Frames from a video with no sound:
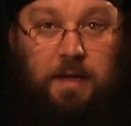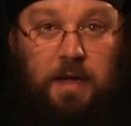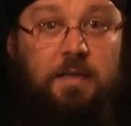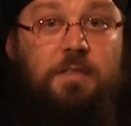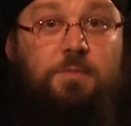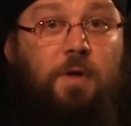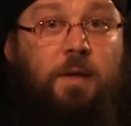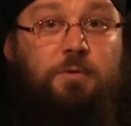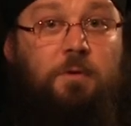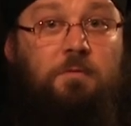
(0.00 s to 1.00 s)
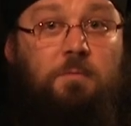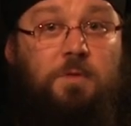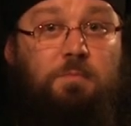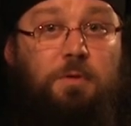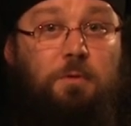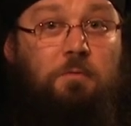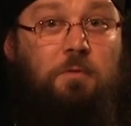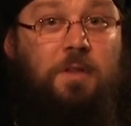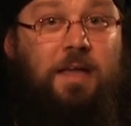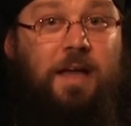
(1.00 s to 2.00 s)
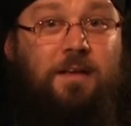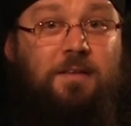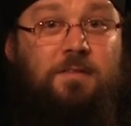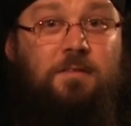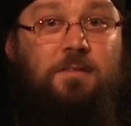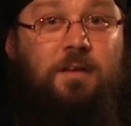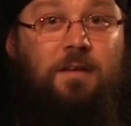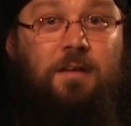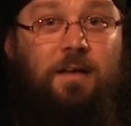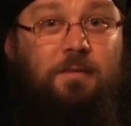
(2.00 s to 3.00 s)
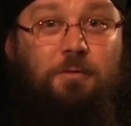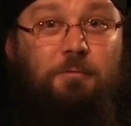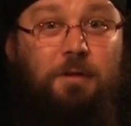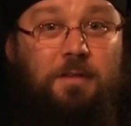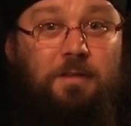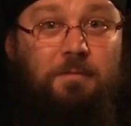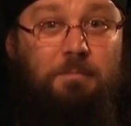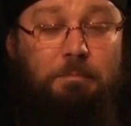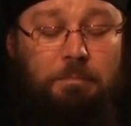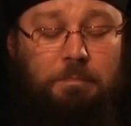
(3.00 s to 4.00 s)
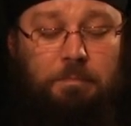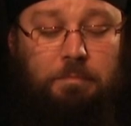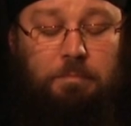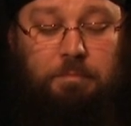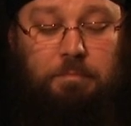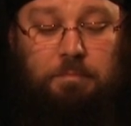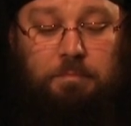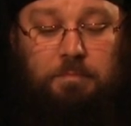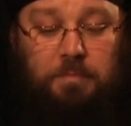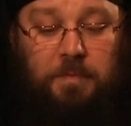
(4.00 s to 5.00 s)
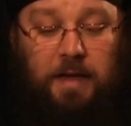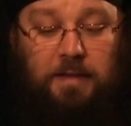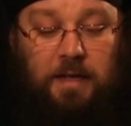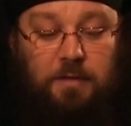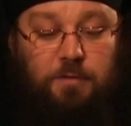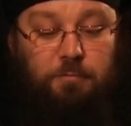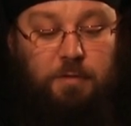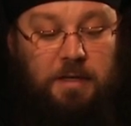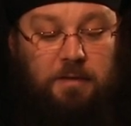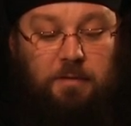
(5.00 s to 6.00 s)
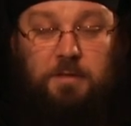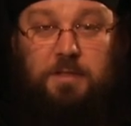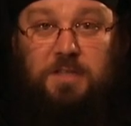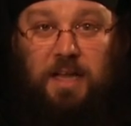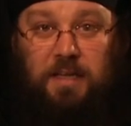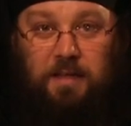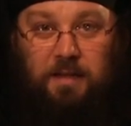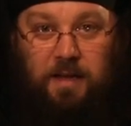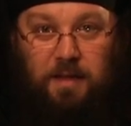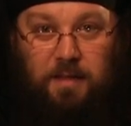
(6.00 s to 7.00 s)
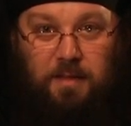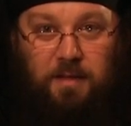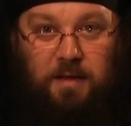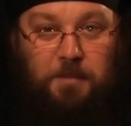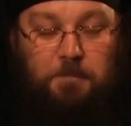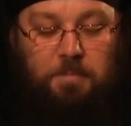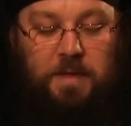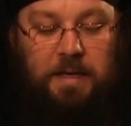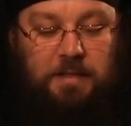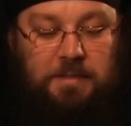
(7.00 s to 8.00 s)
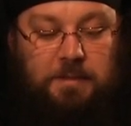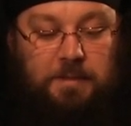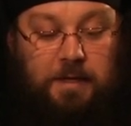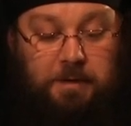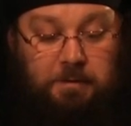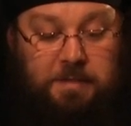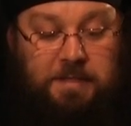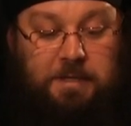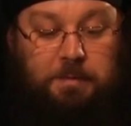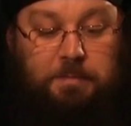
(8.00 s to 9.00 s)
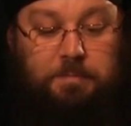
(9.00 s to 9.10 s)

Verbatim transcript: And it is perhaps one of the most beautiful texts ever written. I'd like to read it, though it is slightly lengthy, in its entirety.